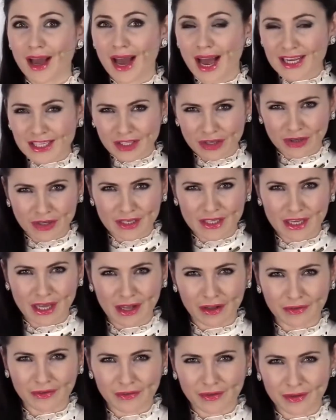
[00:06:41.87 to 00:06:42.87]
Ask
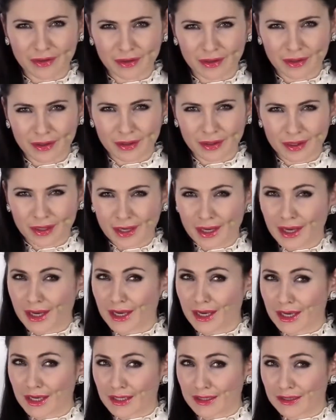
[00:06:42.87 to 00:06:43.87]
yourself,
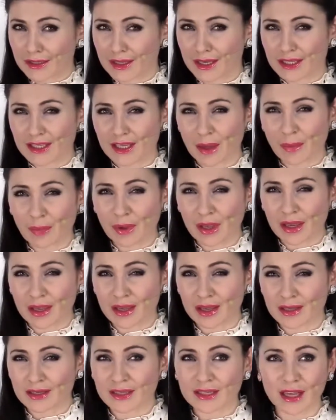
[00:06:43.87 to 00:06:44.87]
is this
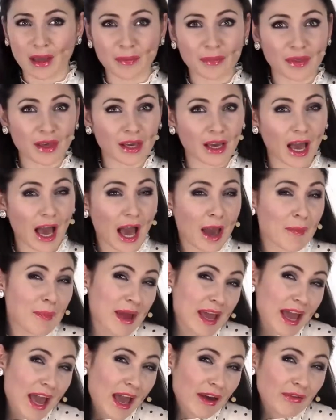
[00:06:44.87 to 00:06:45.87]
opinion something I
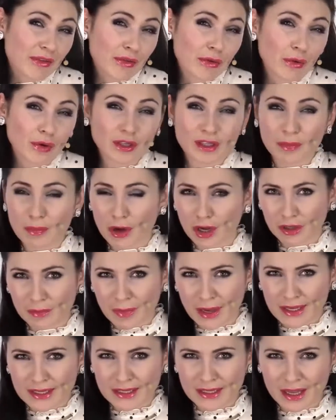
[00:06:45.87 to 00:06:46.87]
may have thought about
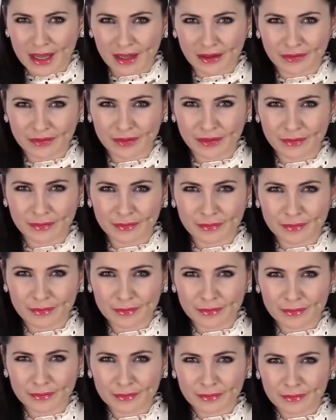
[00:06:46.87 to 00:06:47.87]
myself?
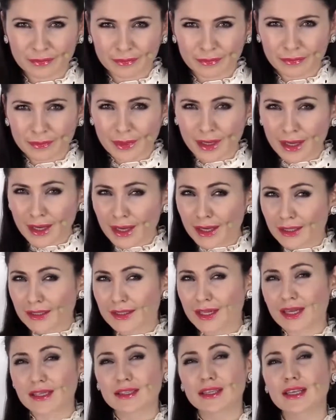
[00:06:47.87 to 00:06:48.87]

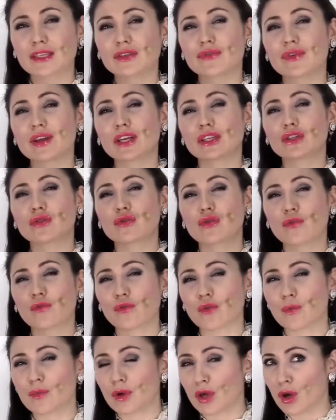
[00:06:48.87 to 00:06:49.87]
Does this ring true
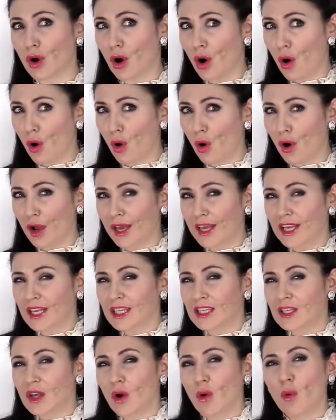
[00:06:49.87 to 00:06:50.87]
for me, or
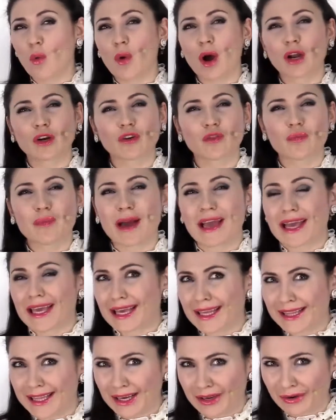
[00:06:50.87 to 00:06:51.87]
is one of my
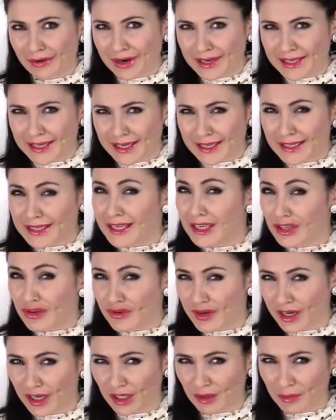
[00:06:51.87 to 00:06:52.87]
inner critics
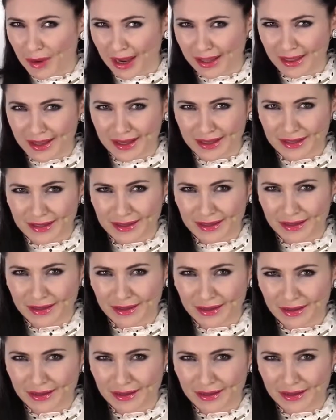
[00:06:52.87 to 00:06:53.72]
triggered by this?